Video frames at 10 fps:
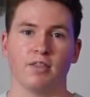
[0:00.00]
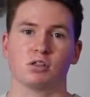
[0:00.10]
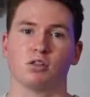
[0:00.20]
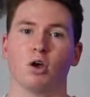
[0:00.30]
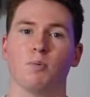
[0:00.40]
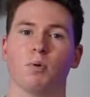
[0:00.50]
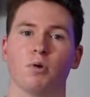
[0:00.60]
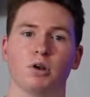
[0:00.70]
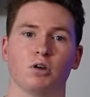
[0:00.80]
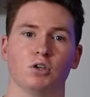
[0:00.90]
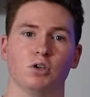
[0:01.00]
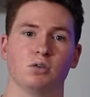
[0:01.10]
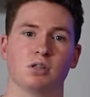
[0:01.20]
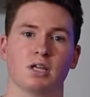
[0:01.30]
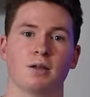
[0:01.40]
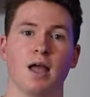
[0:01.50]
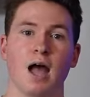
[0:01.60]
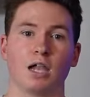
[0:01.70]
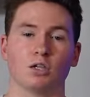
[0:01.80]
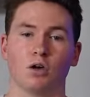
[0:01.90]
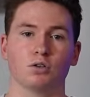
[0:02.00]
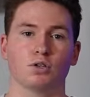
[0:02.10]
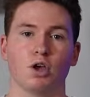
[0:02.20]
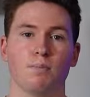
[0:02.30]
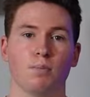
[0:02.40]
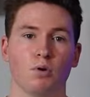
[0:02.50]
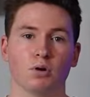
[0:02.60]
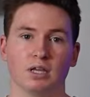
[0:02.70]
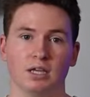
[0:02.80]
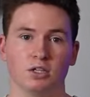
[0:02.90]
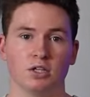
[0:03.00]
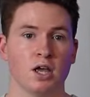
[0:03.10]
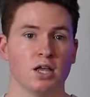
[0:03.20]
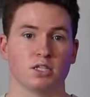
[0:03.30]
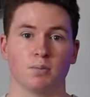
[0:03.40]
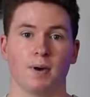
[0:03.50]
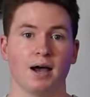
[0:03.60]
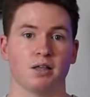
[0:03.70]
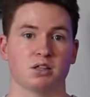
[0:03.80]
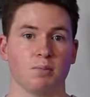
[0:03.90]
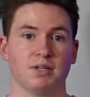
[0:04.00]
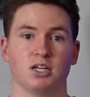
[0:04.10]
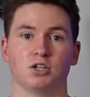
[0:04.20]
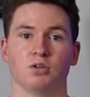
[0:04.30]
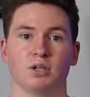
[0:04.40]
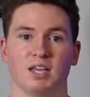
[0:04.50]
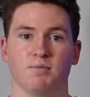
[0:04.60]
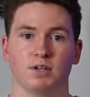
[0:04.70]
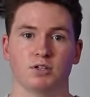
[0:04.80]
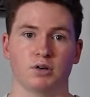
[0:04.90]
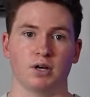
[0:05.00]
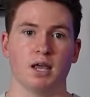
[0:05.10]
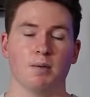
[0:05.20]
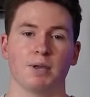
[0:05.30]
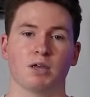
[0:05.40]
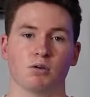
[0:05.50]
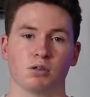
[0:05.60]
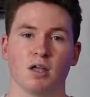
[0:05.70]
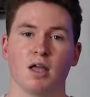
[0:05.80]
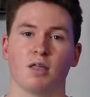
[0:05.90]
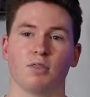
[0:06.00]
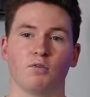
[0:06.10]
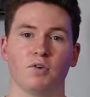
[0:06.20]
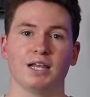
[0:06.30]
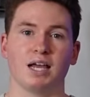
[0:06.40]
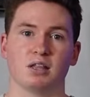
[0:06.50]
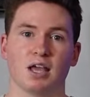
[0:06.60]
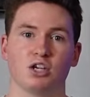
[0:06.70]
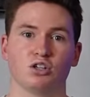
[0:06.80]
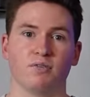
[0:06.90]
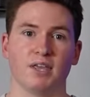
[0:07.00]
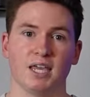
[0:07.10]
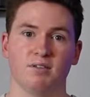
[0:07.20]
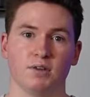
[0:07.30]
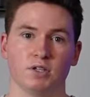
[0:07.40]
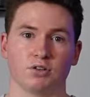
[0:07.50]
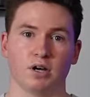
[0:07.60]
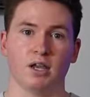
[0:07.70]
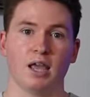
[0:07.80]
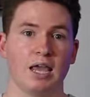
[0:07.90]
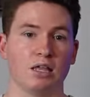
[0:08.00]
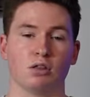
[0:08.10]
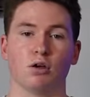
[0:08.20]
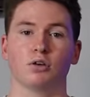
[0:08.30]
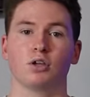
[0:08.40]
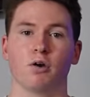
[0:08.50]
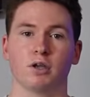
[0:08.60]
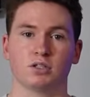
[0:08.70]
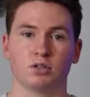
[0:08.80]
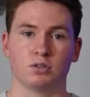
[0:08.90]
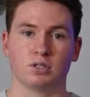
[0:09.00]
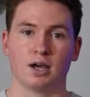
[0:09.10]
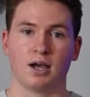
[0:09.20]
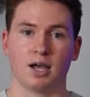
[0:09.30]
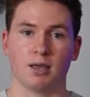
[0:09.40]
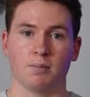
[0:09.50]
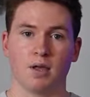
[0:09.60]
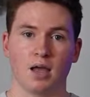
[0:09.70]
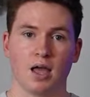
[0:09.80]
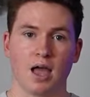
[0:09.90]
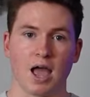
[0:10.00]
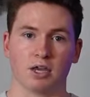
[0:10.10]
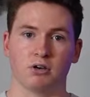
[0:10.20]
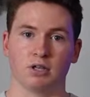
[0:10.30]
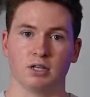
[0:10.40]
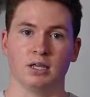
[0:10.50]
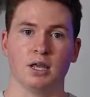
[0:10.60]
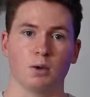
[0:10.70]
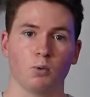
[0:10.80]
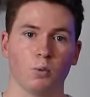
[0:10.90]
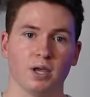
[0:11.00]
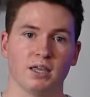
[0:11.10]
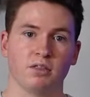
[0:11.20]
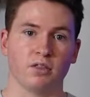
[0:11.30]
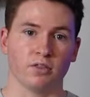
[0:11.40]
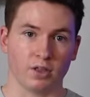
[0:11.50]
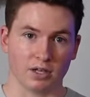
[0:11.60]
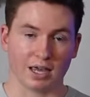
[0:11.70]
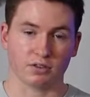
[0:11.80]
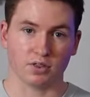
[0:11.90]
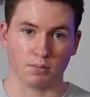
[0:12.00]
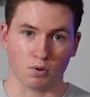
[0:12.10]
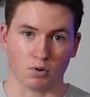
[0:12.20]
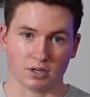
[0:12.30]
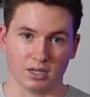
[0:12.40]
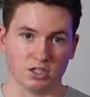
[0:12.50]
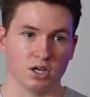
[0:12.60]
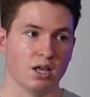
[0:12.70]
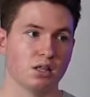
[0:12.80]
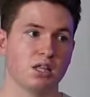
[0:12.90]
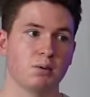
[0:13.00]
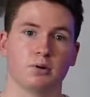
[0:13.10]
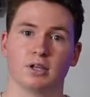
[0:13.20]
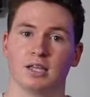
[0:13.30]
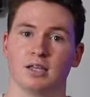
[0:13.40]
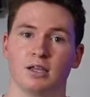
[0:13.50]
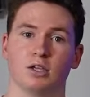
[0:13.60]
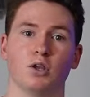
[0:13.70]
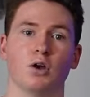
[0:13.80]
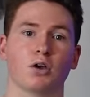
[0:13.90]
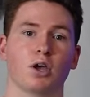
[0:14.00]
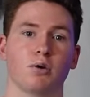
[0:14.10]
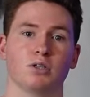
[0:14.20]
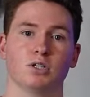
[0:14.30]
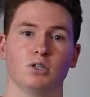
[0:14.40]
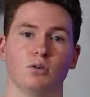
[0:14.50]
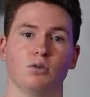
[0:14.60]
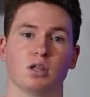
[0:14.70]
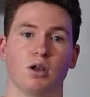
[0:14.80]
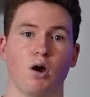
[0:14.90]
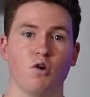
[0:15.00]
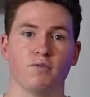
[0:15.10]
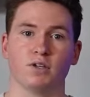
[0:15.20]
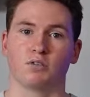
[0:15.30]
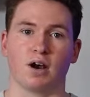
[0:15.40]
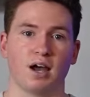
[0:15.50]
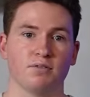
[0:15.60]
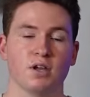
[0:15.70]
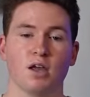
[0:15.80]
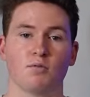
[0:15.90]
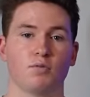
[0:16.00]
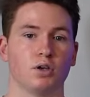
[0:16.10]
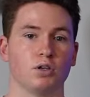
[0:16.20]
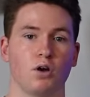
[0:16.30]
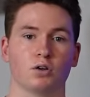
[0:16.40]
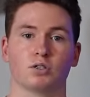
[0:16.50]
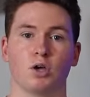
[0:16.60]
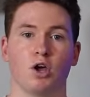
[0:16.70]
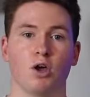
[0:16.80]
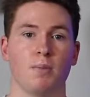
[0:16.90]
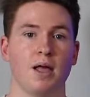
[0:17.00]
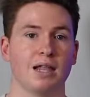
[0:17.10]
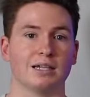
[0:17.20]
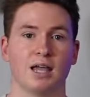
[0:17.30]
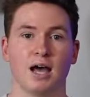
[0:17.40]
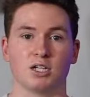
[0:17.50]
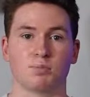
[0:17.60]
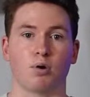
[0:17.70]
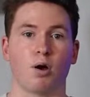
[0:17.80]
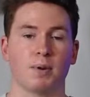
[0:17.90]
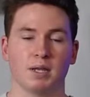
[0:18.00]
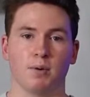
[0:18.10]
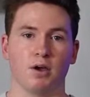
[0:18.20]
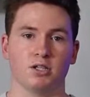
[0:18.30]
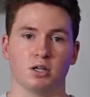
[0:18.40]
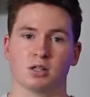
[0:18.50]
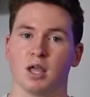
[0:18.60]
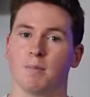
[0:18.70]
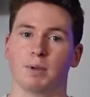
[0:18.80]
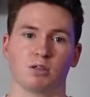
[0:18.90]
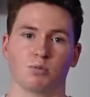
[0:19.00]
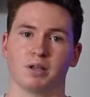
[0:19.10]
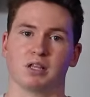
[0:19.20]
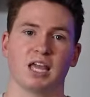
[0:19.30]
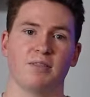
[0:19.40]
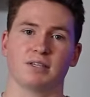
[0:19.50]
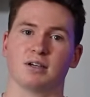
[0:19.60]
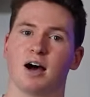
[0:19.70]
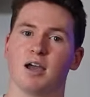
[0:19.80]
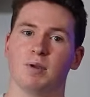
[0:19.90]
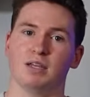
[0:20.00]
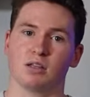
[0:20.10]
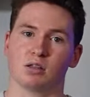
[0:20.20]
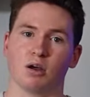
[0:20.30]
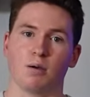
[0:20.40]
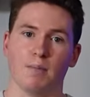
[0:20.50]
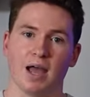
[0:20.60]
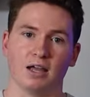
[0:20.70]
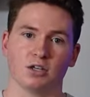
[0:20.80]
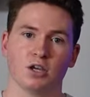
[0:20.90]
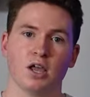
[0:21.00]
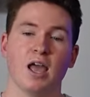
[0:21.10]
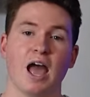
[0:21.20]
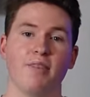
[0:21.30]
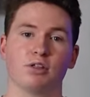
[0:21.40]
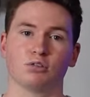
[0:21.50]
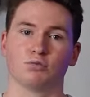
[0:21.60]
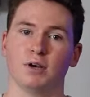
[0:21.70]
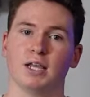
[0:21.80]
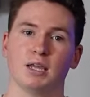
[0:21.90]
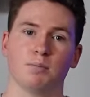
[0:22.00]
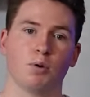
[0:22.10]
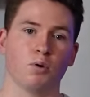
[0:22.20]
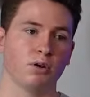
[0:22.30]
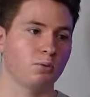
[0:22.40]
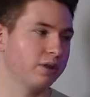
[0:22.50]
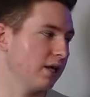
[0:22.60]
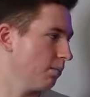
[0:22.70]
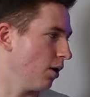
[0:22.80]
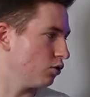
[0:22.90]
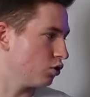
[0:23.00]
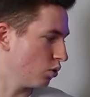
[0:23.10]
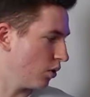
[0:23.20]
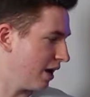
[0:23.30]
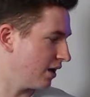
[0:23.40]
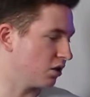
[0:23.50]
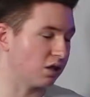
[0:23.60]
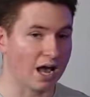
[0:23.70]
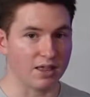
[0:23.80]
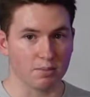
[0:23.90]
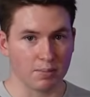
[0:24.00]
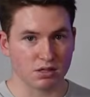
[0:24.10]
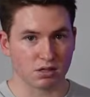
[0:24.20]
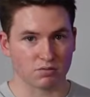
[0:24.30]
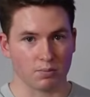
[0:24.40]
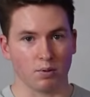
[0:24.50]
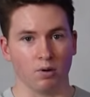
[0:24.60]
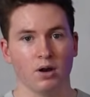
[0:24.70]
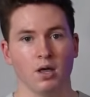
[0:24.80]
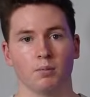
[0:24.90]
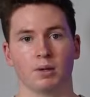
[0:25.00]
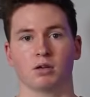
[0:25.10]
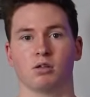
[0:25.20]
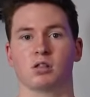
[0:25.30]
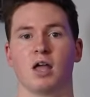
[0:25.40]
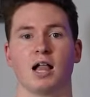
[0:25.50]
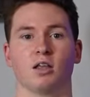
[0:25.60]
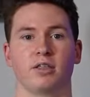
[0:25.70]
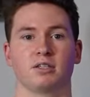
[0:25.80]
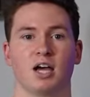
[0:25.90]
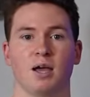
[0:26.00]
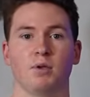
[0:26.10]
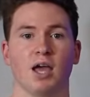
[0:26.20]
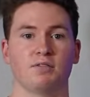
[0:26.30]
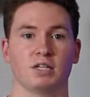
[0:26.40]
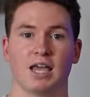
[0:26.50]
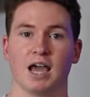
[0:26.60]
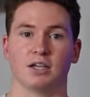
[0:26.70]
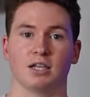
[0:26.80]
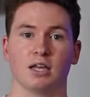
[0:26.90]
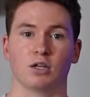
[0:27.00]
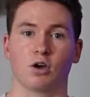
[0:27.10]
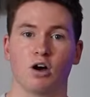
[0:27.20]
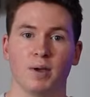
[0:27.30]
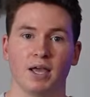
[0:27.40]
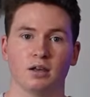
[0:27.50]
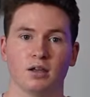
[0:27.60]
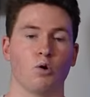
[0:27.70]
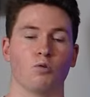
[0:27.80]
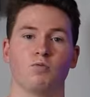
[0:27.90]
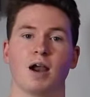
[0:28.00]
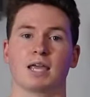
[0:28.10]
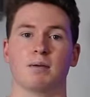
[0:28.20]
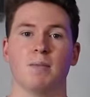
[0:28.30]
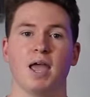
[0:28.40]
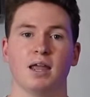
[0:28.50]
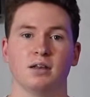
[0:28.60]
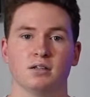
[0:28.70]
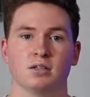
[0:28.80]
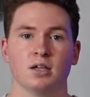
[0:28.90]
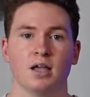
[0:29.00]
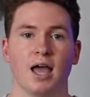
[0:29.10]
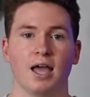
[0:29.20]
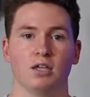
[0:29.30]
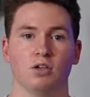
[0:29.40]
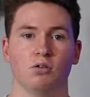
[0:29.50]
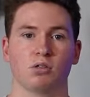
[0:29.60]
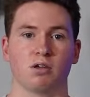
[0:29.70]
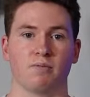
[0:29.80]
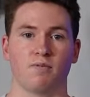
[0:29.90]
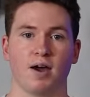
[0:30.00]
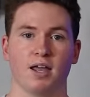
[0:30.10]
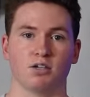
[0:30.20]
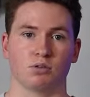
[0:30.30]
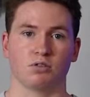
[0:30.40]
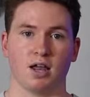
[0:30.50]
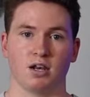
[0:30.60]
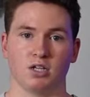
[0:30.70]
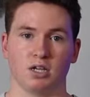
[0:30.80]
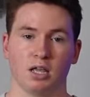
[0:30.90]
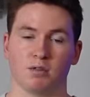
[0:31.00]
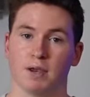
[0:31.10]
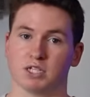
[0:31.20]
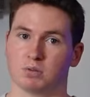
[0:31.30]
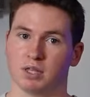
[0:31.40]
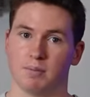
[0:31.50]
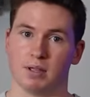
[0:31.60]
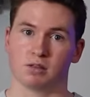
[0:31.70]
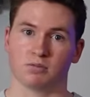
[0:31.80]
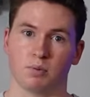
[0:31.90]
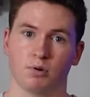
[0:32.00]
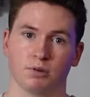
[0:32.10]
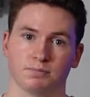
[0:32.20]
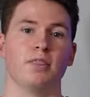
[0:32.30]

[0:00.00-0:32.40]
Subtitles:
There's no point on using a long-term mortgage to buy some additional inventory because the realization of the inventory is not going to time accurately with the length of the mortgage. Similarly, you're not going to use an overdraft for a long-term large property purchase because once again, the timing does not match. And this is really important within both short answers and the business report because a lot of the time you have to calculate and comment or recommend a use of a financial strategy, especially within the business report.